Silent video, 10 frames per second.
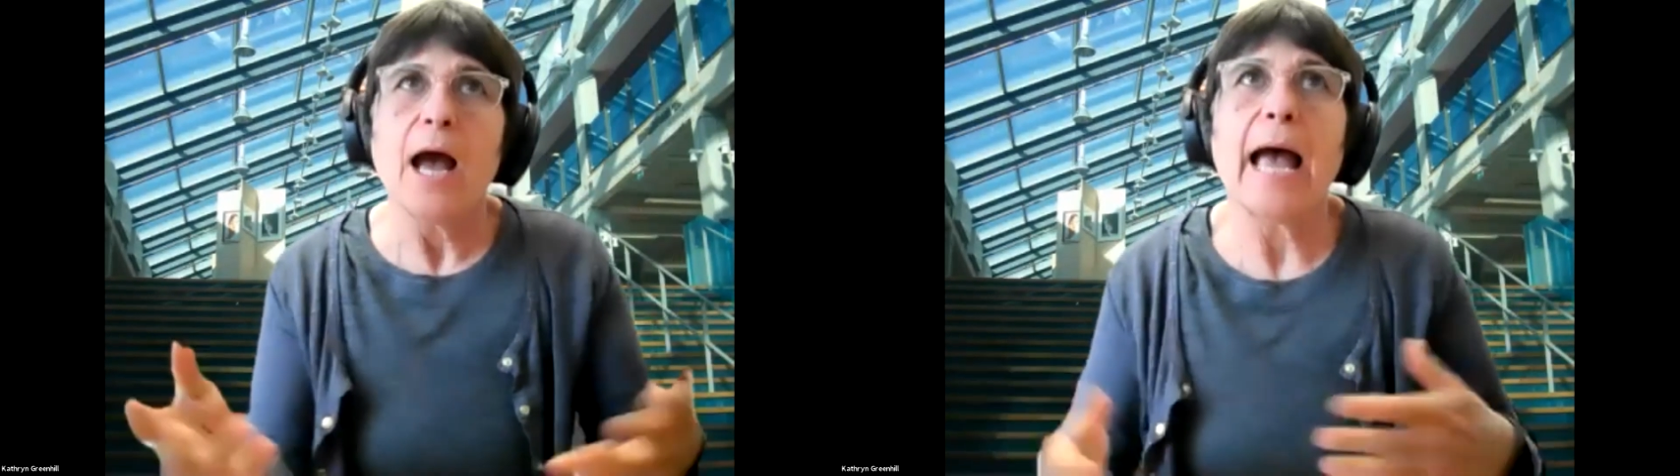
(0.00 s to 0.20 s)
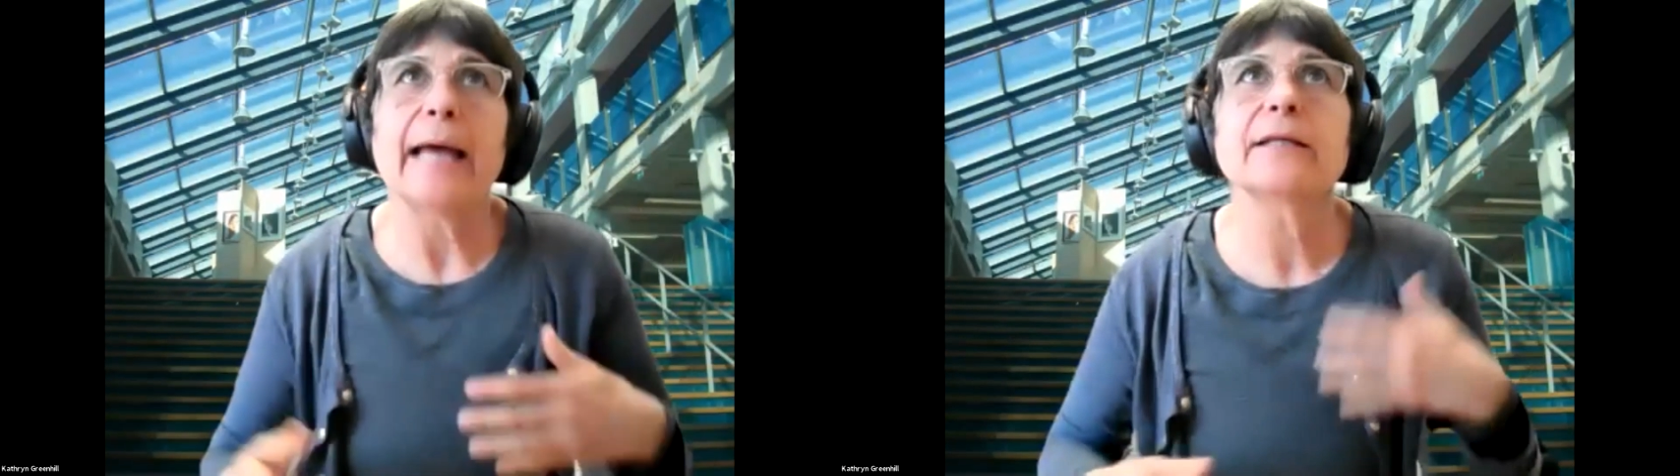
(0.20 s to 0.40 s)

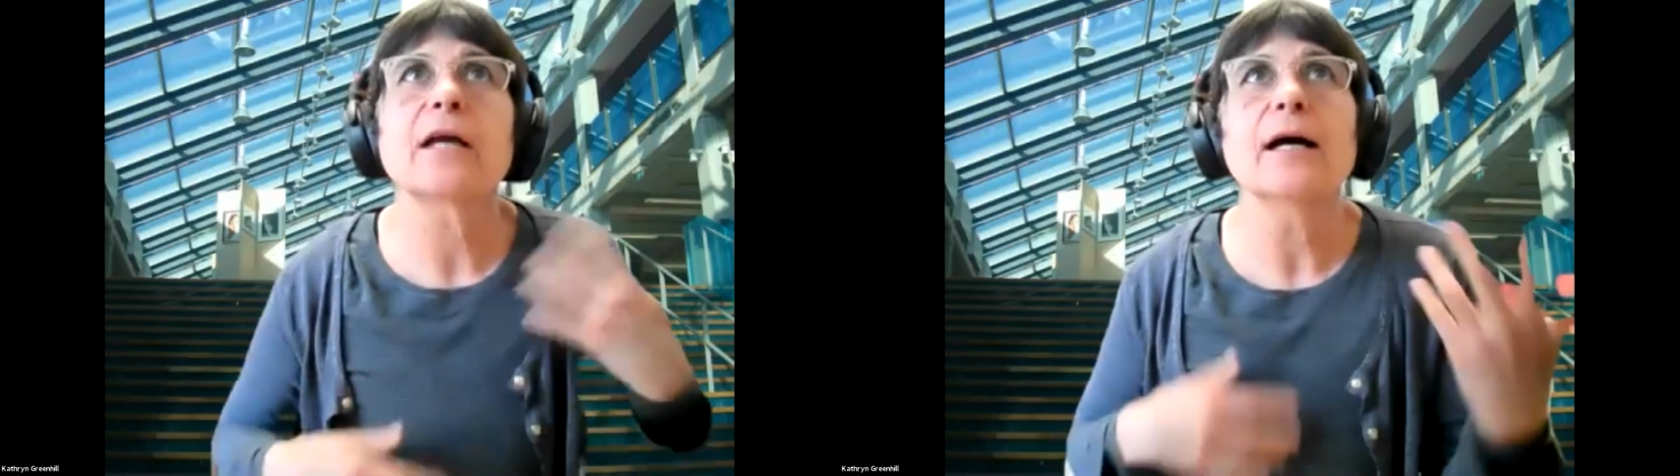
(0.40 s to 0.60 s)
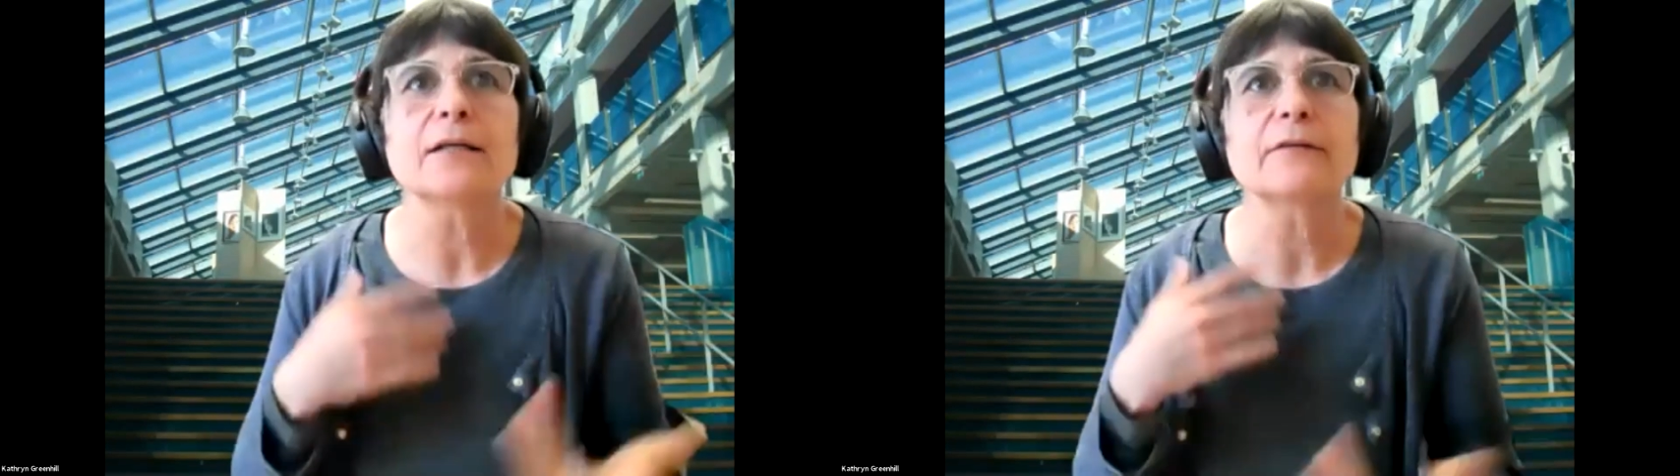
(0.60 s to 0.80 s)
And
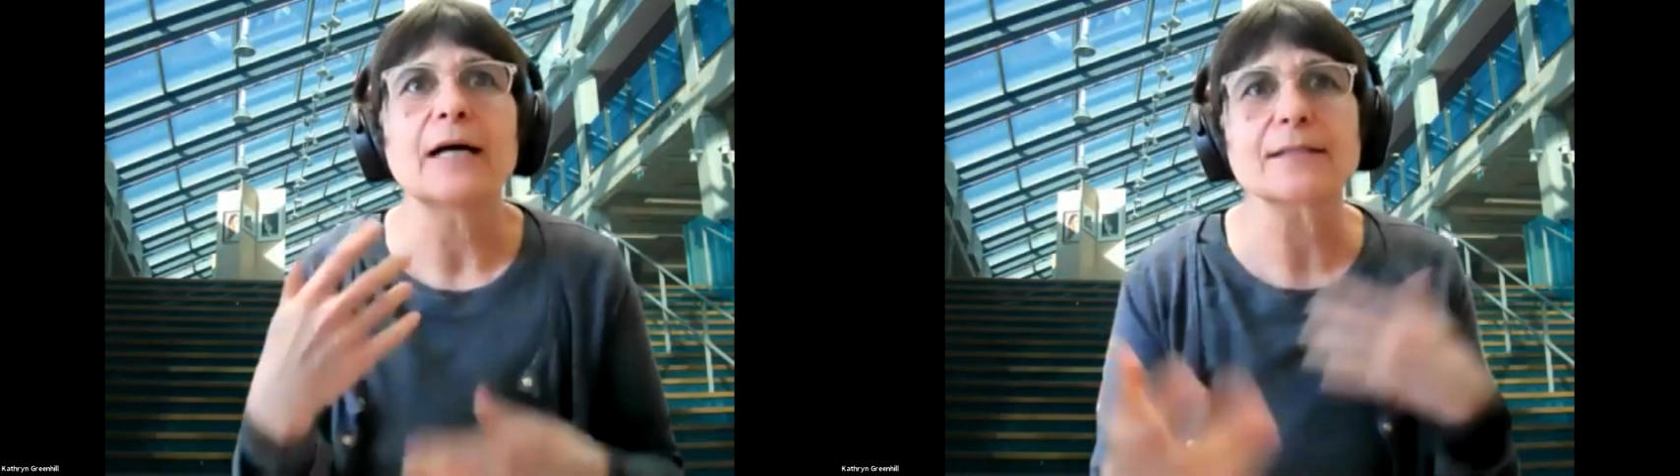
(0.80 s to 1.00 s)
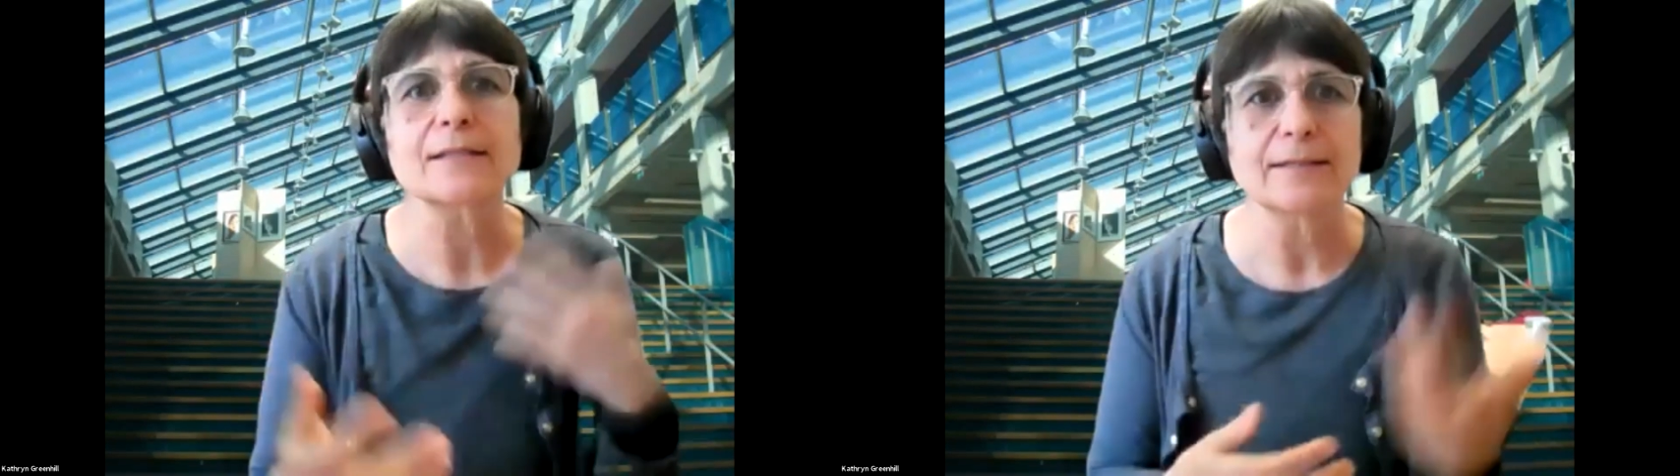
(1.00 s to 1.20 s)
kind of
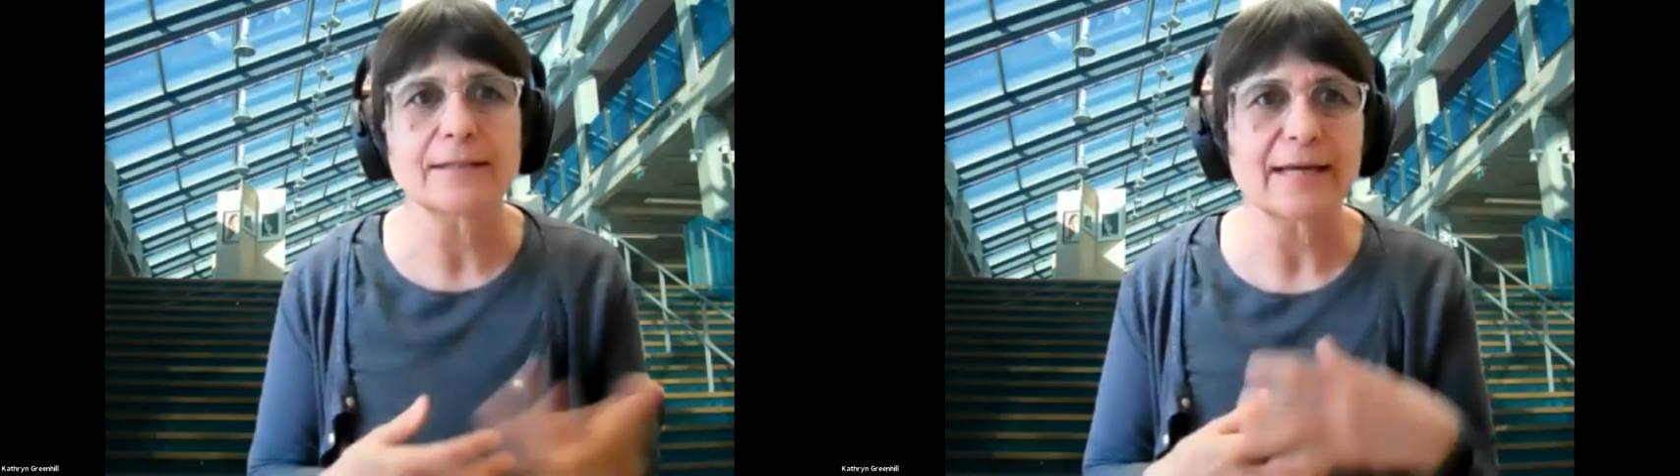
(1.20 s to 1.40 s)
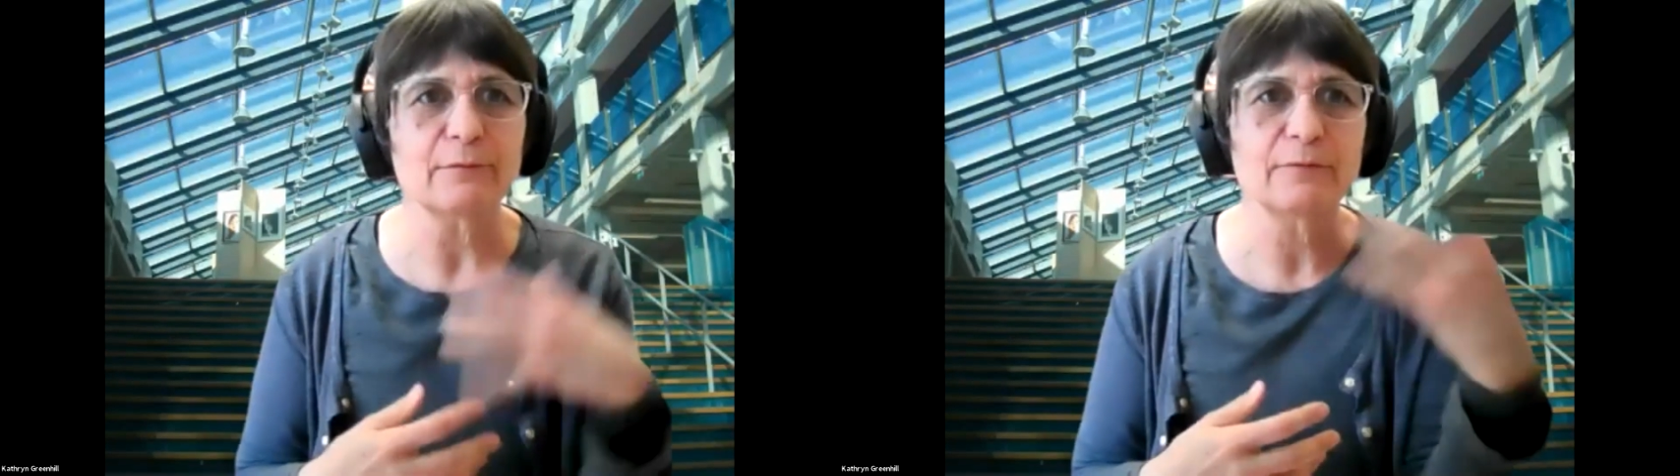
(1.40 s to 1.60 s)
asking,
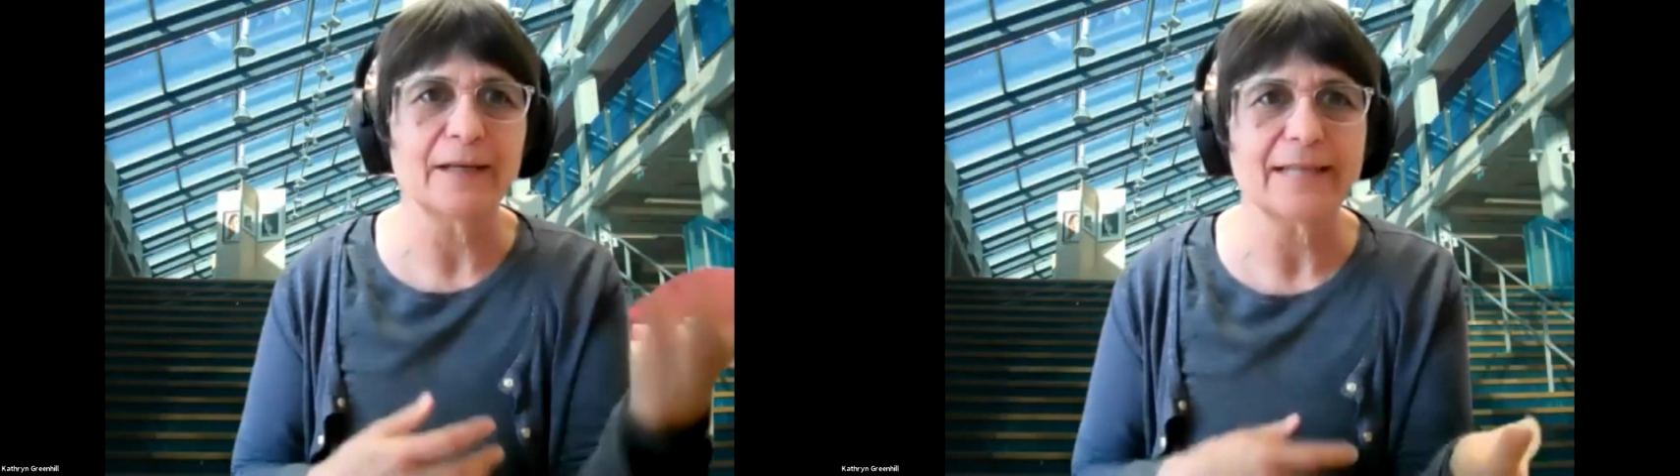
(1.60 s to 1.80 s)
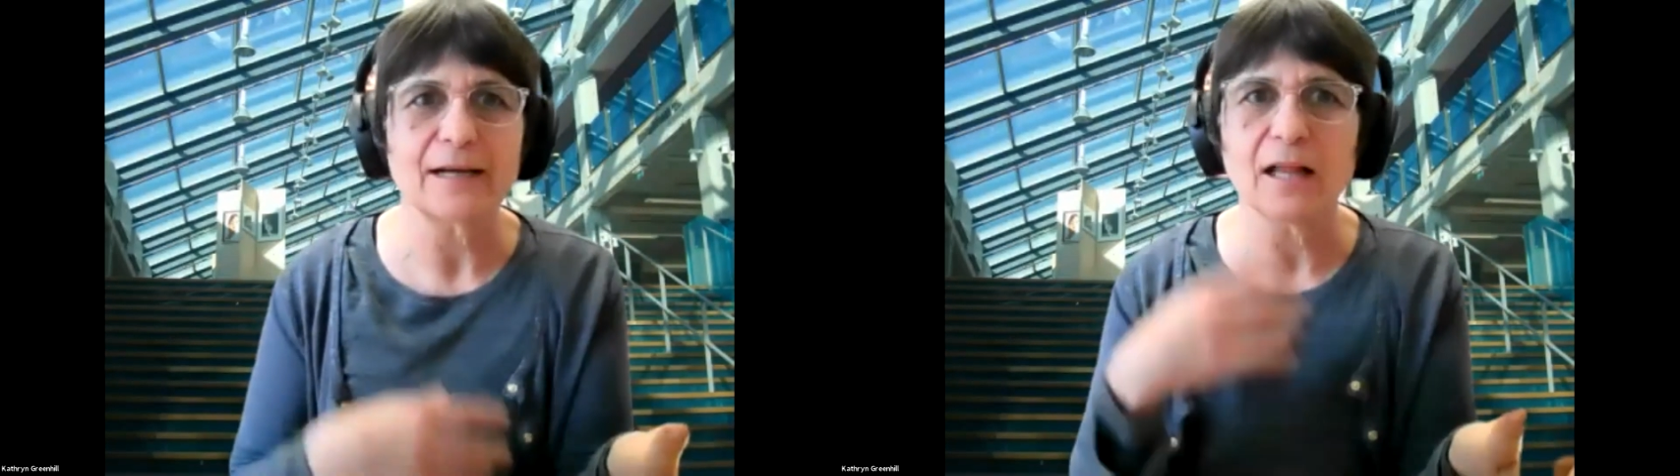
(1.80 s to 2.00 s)
does that
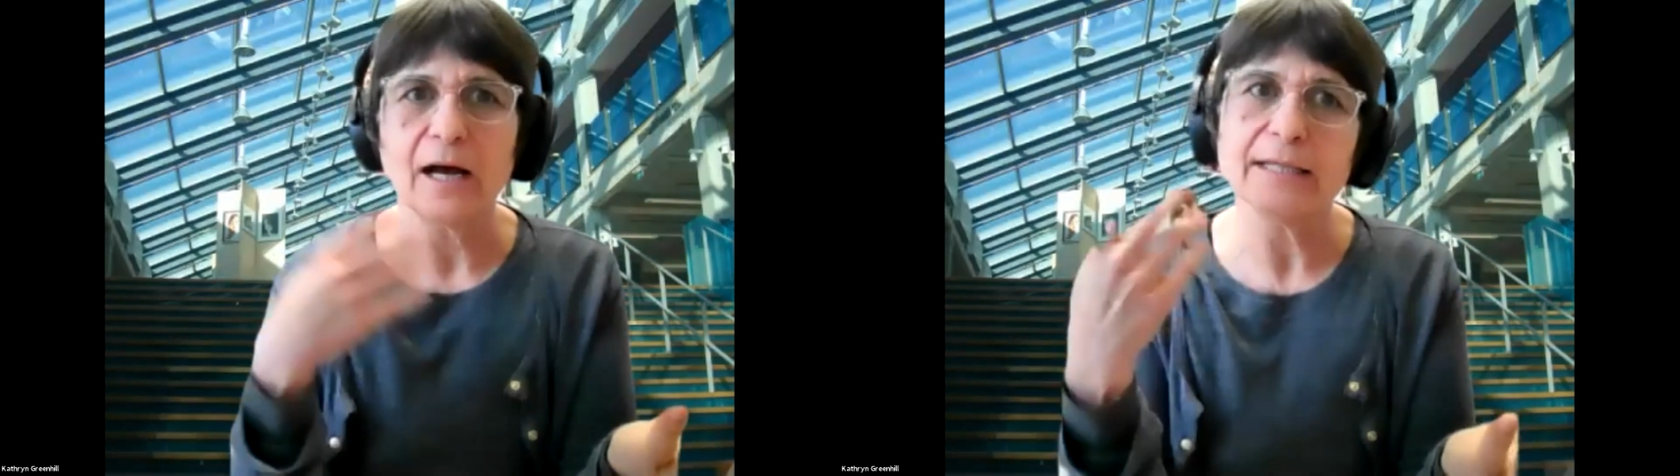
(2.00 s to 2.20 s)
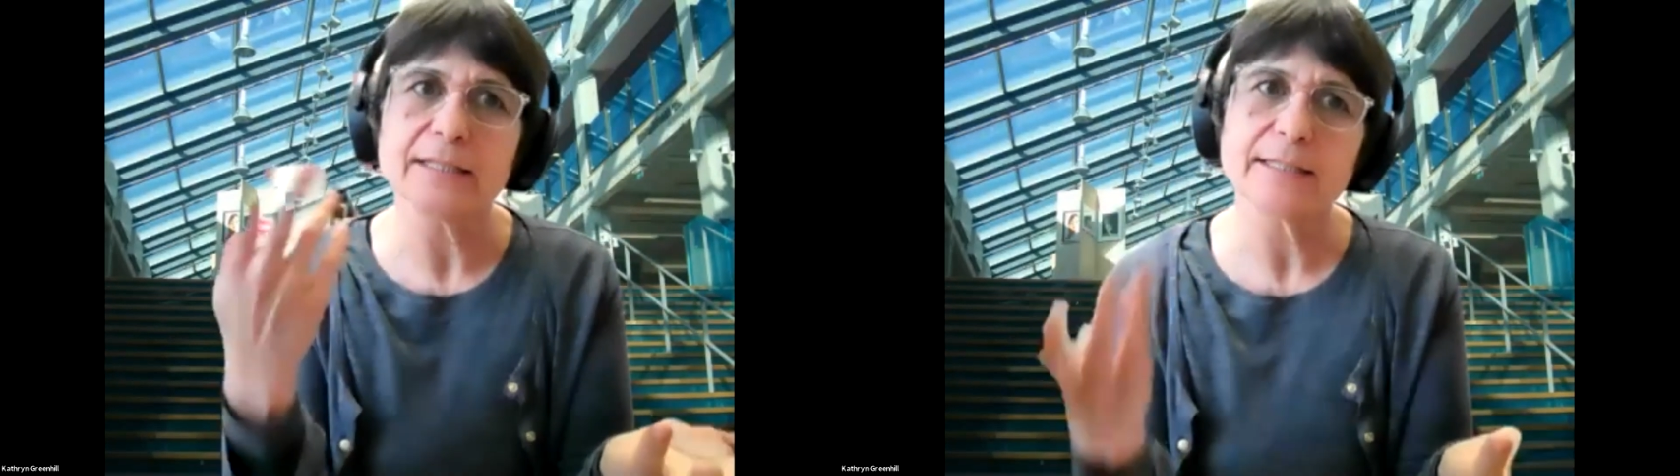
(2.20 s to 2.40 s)
reflect our clients?